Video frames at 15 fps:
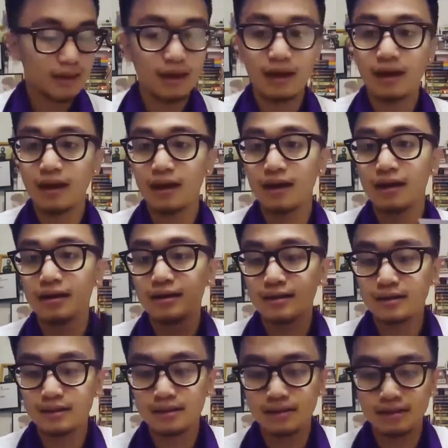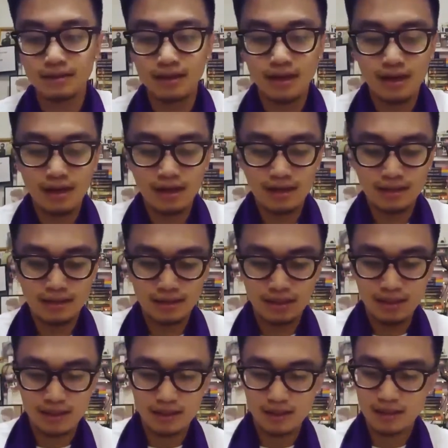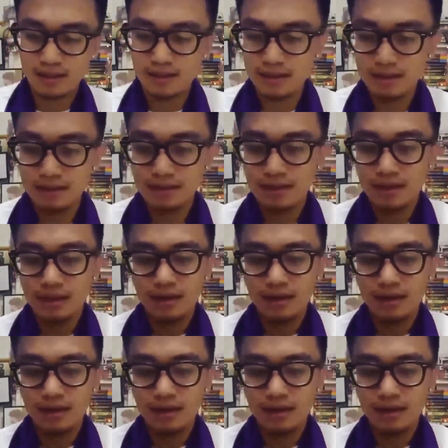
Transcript: And next is,